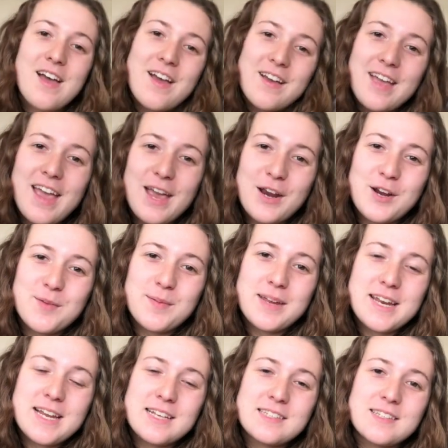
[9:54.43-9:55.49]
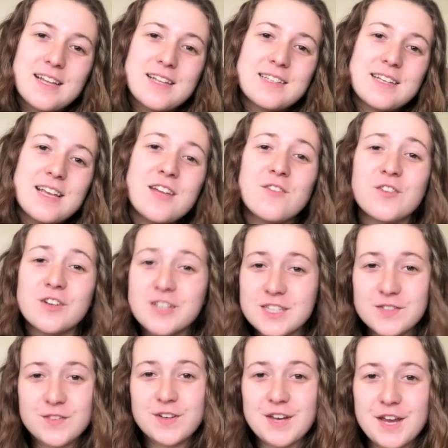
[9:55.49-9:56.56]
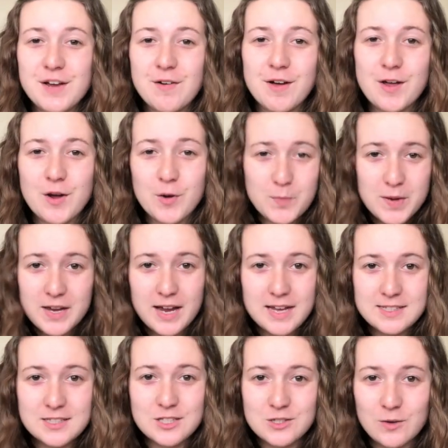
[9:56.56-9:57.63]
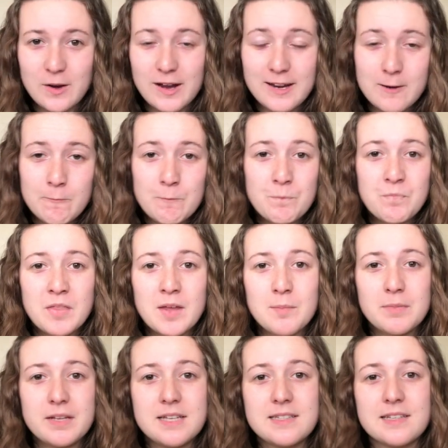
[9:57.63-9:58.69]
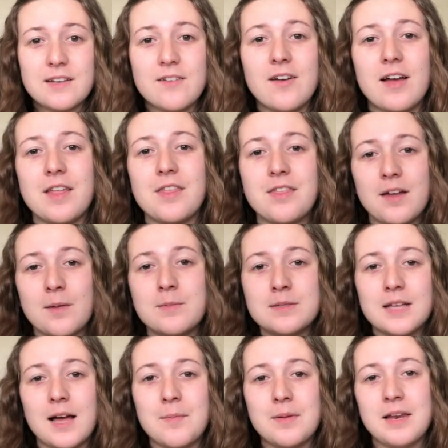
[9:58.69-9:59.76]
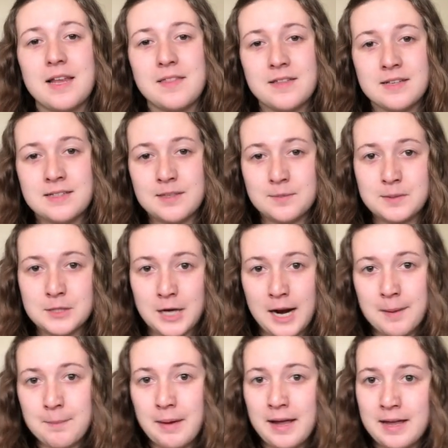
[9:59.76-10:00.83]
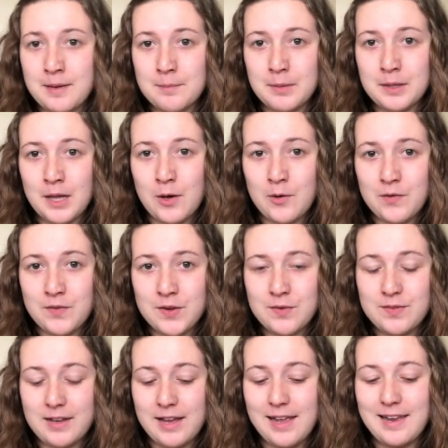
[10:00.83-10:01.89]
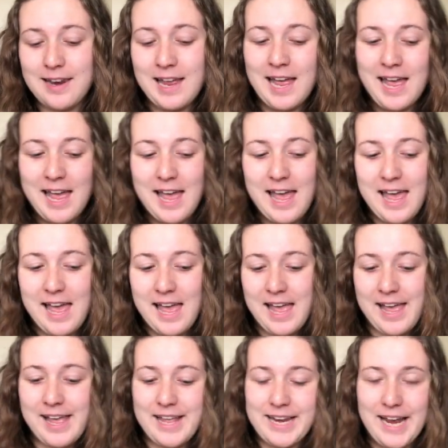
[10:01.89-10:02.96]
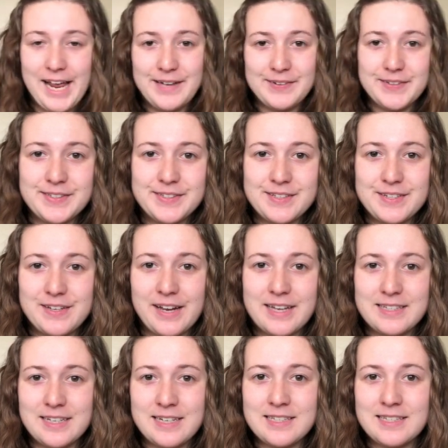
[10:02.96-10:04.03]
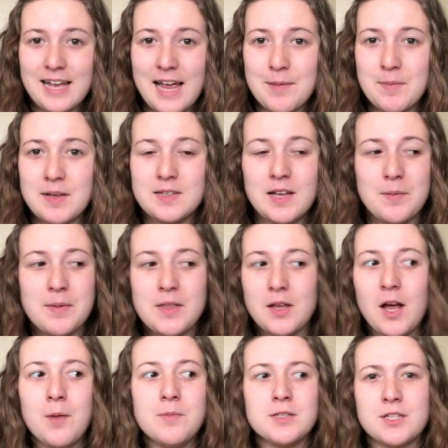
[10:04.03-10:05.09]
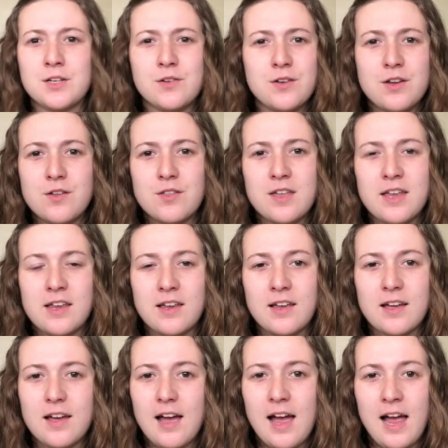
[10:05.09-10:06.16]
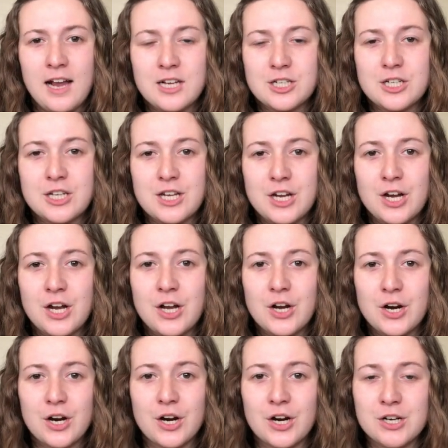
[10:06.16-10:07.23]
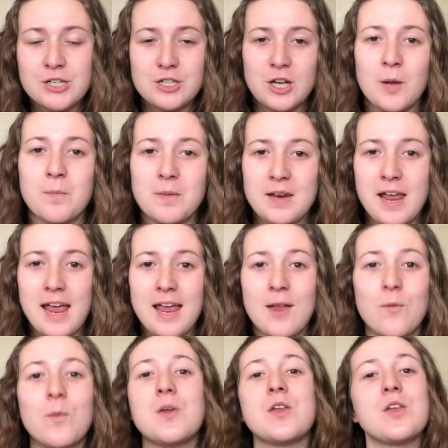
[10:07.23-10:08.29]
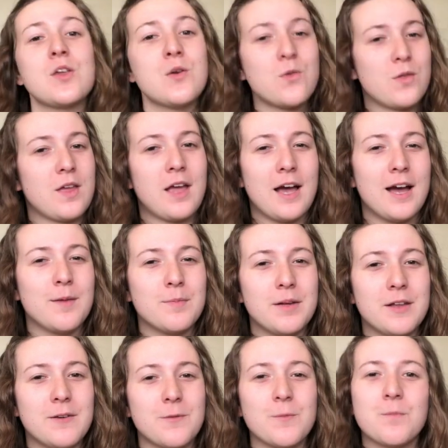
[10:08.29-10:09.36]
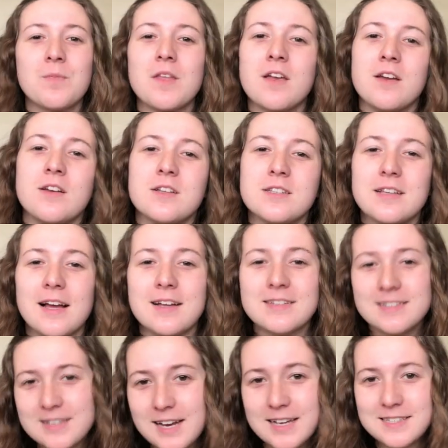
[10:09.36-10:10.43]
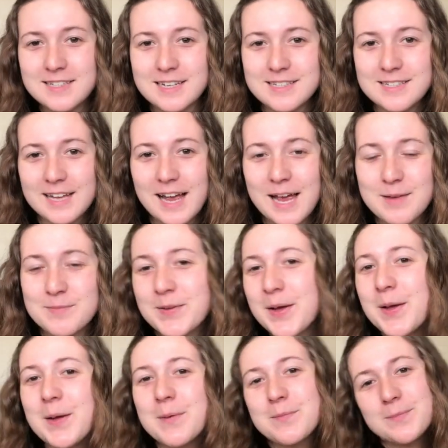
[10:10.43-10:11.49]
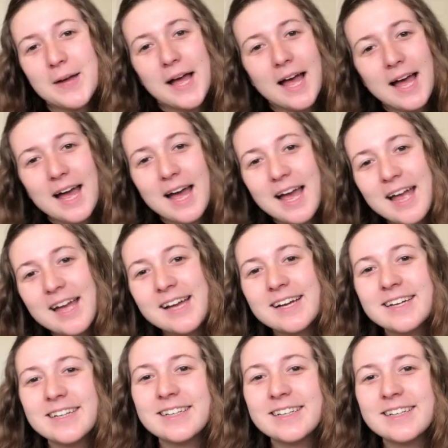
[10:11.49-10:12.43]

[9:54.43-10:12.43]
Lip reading: Okay everybody, so that's it for this video. I hope you guys enjoyed. Please give it a thumbs up and hit the subscribe button below if you did. And I see you guys next time. And tell me in the comments, who do you think actually hurt JonBenet and what do you think happened? So I'll see you guys next time. Bye!